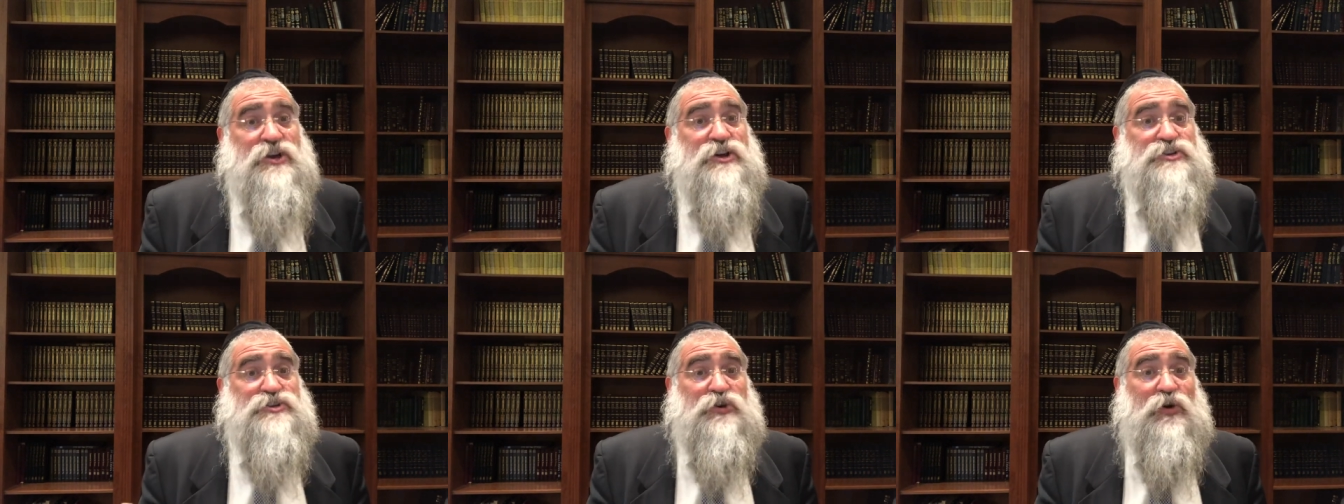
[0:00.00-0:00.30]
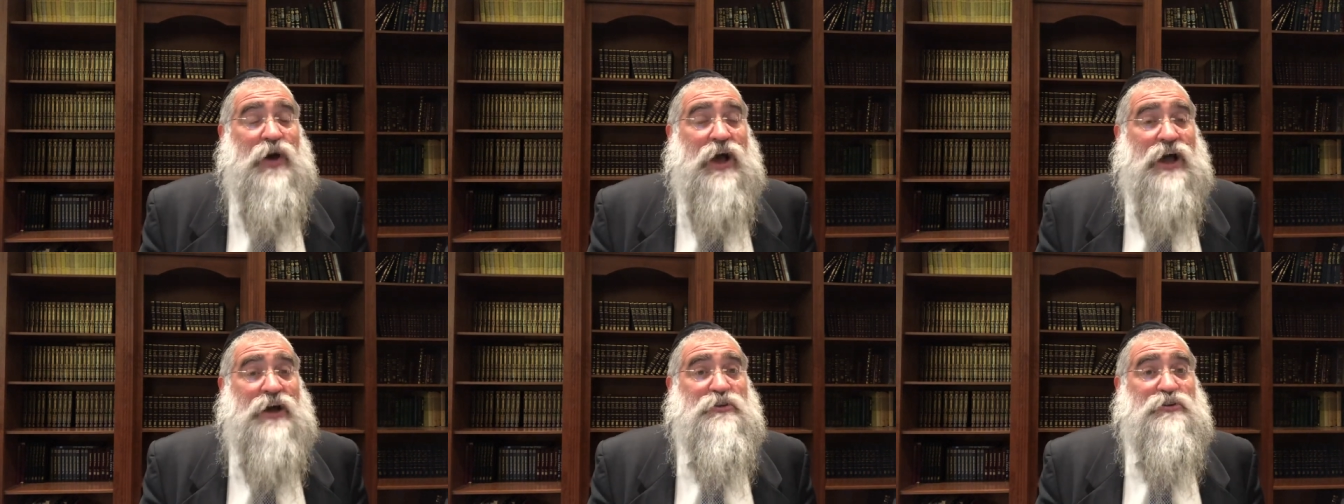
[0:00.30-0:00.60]
So
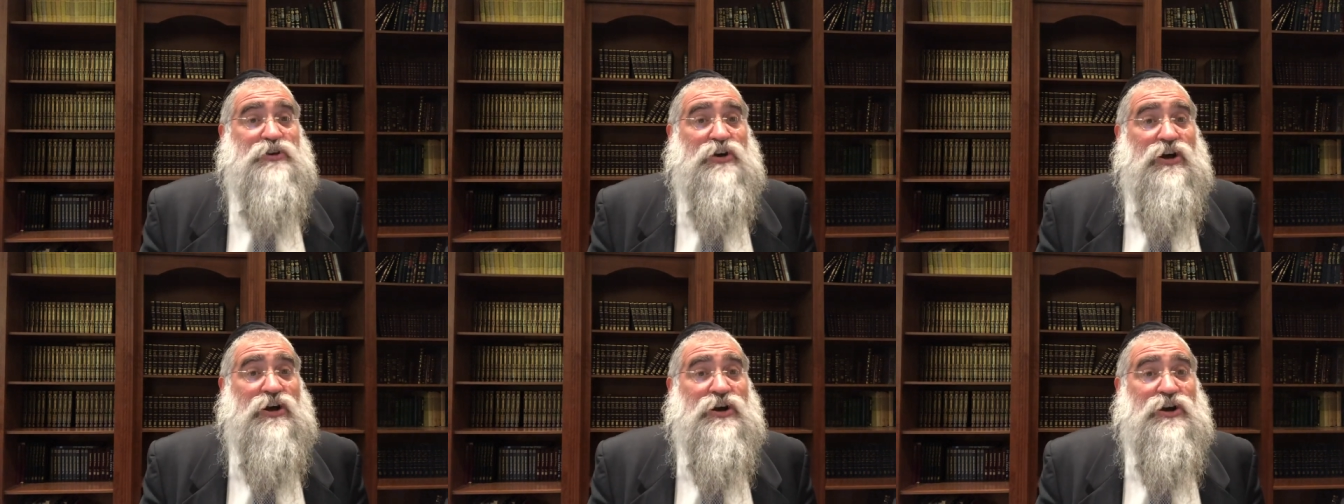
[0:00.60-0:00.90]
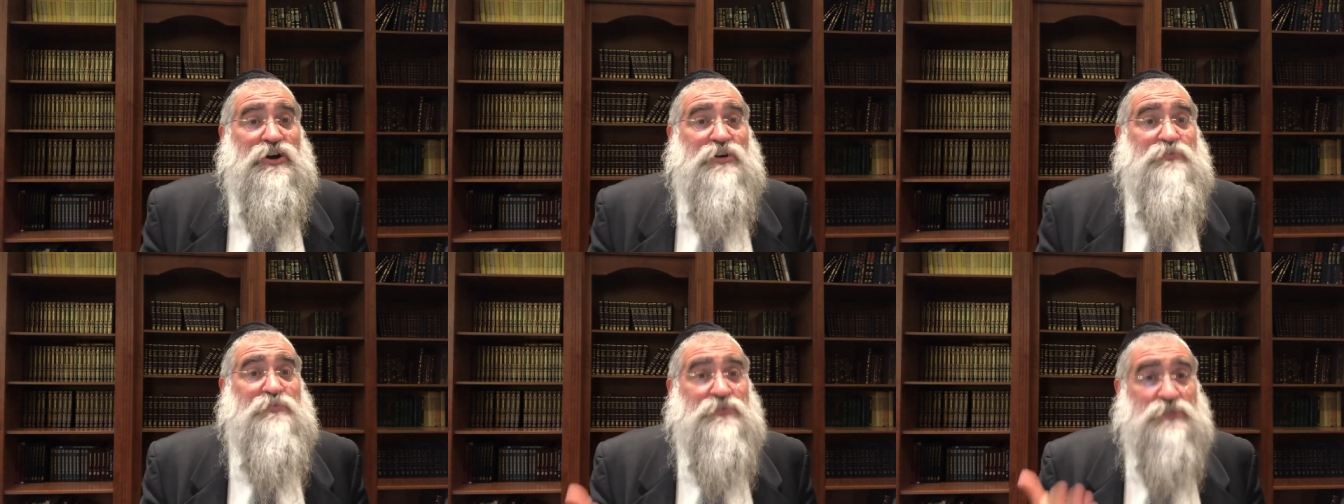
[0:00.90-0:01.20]
how
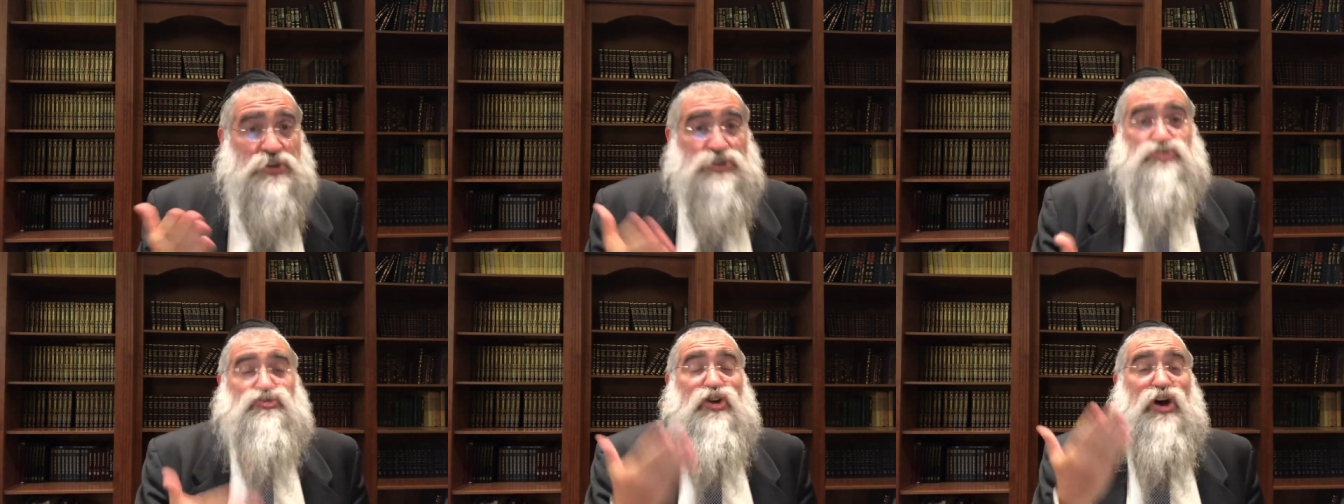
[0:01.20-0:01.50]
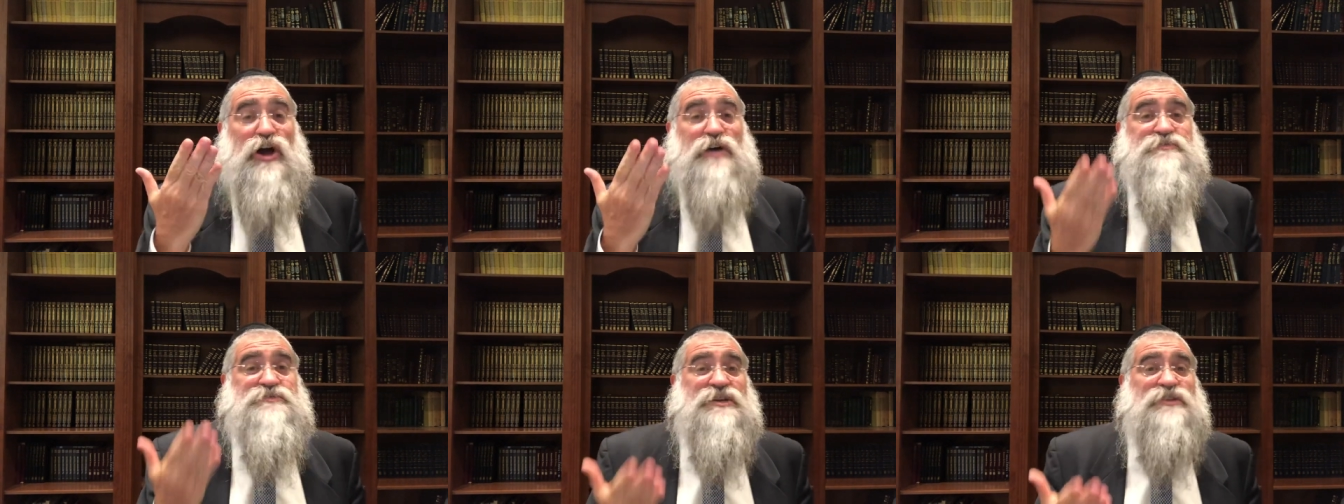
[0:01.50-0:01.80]
come the
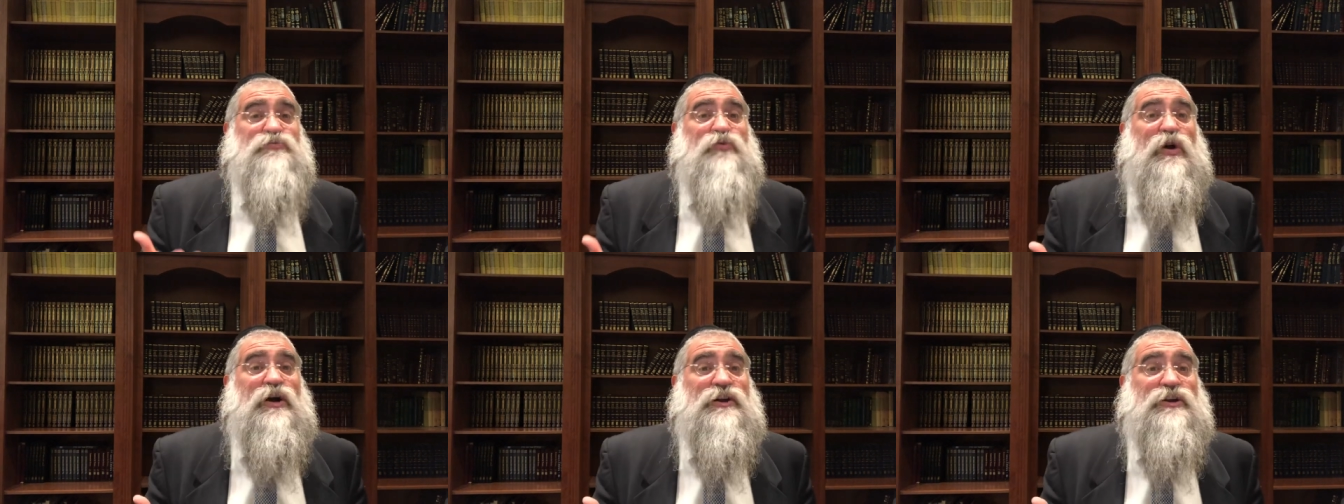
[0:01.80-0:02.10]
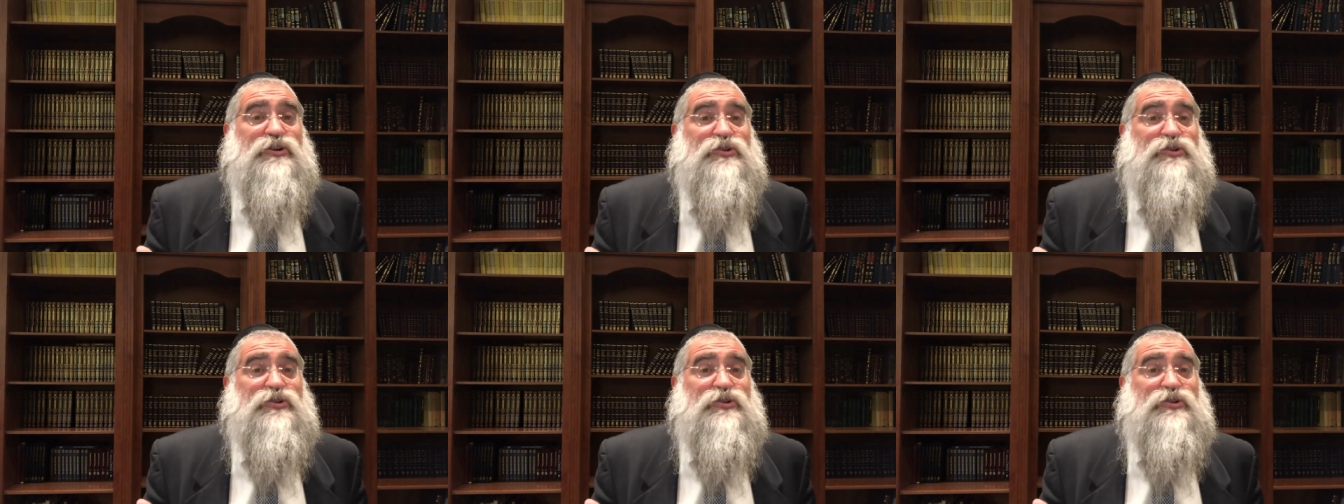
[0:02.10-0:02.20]
tribes did want